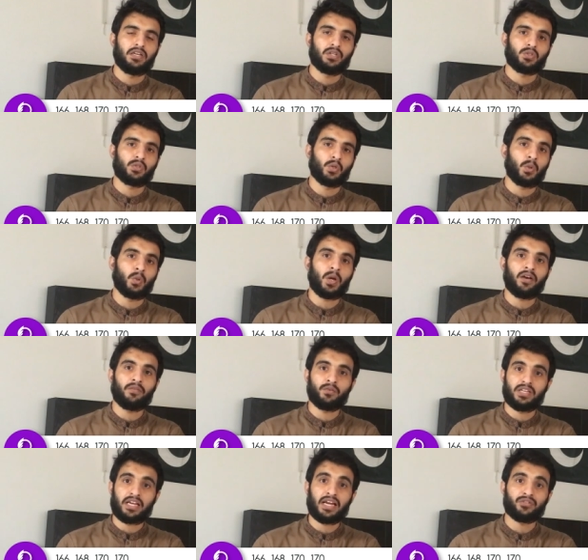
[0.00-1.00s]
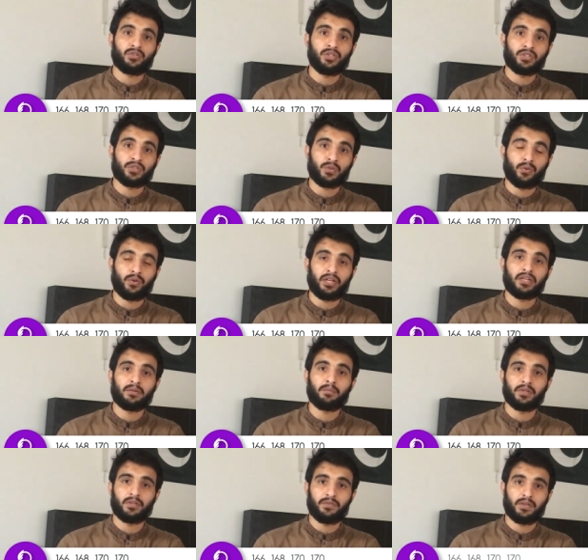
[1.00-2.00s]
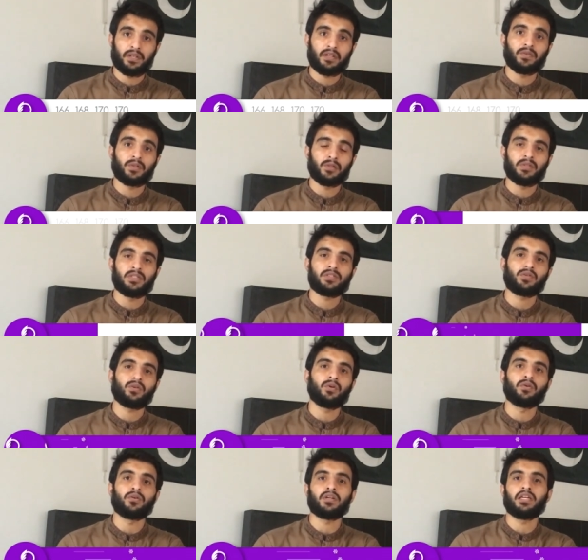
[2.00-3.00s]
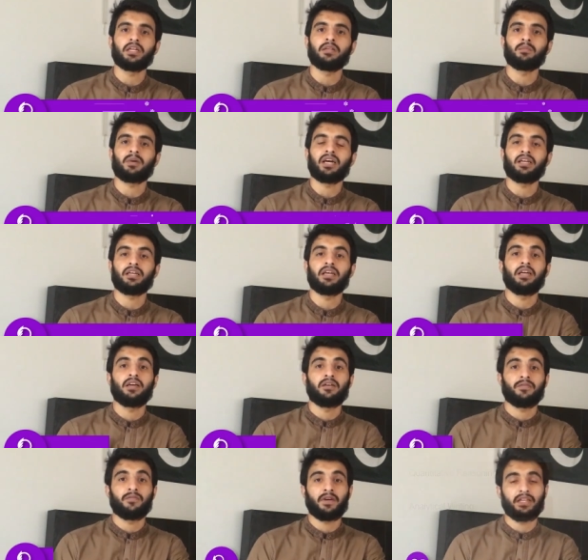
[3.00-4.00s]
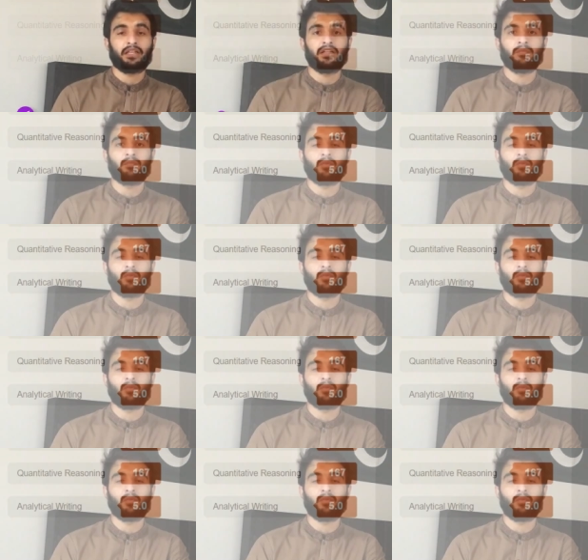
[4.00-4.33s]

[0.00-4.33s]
So I was actually scoring a perfect verbal score in my final